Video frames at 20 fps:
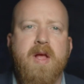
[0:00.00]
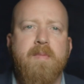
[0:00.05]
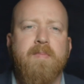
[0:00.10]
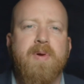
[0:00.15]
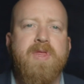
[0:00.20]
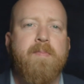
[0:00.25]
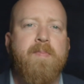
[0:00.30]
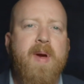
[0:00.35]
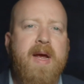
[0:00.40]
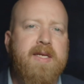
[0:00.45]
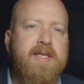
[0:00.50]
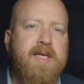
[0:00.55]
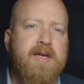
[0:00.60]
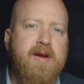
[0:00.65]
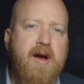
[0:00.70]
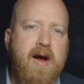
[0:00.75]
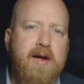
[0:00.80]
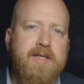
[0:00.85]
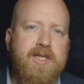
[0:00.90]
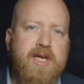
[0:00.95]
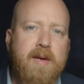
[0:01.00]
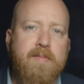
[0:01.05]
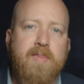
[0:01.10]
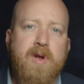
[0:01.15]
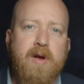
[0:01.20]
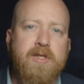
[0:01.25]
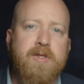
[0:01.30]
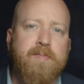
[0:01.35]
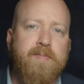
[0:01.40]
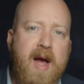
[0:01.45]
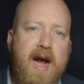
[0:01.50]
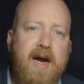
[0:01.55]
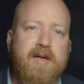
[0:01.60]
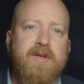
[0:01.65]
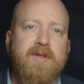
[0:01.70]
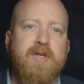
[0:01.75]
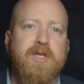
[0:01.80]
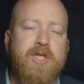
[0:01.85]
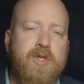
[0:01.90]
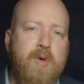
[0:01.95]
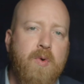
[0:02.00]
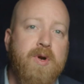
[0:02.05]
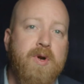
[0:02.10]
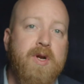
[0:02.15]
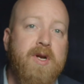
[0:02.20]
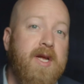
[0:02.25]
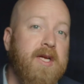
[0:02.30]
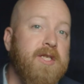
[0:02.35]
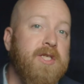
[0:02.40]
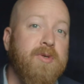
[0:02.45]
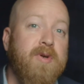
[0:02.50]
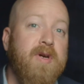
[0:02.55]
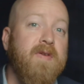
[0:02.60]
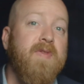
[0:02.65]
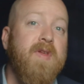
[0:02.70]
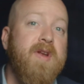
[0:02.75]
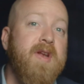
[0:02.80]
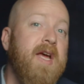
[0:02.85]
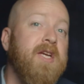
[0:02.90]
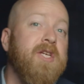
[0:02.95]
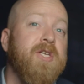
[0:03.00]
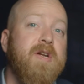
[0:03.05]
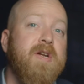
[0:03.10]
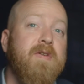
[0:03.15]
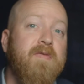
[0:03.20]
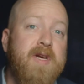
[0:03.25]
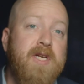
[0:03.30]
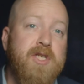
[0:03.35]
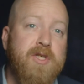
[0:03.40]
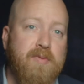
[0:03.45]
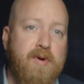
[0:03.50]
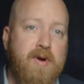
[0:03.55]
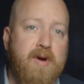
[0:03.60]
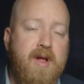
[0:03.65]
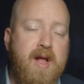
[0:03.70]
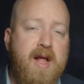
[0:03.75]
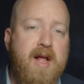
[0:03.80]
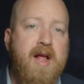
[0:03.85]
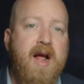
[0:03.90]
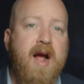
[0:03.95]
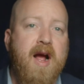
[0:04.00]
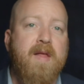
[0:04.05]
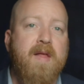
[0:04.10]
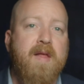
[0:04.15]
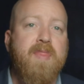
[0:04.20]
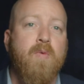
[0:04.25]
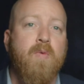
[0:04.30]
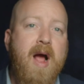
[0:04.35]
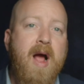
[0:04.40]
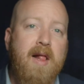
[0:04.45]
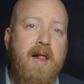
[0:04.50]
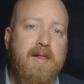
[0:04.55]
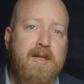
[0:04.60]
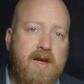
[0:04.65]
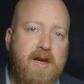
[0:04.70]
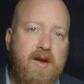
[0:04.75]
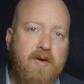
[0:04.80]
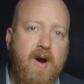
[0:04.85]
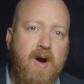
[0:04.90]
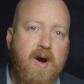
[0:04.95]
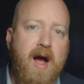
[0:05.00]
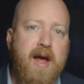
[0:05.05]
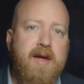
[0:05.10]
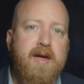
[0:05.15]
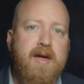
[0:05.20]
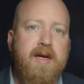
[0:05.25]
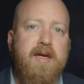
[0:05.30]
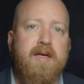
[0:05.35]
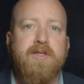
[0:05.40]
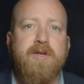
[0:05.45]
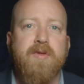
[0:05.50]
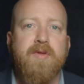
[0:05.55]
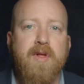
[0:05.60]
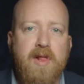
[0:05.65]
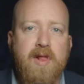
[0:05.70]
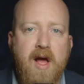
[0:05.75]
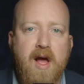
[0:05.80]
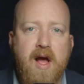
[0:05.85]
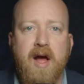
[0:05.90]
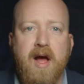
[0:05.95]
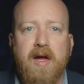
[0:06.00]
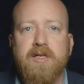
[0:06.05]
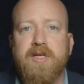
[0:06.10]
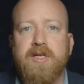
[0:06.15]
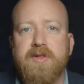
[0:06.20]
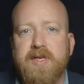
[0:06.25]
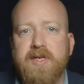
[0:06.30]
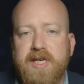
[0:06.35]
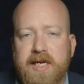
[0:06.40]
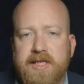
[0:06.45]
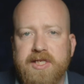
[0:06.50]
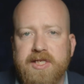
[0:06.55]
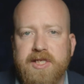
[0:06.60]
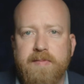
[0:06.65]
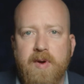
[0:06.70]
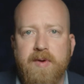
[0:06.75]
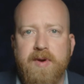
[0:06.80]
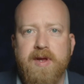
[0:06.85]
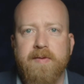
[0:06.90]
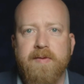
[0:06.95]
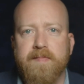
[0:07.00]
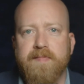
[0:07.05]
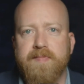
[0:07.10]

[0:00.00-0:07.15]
But the basic concept goes back to the sordid history of the nation of Israel and the rallying cry, "To the law and to the testimony."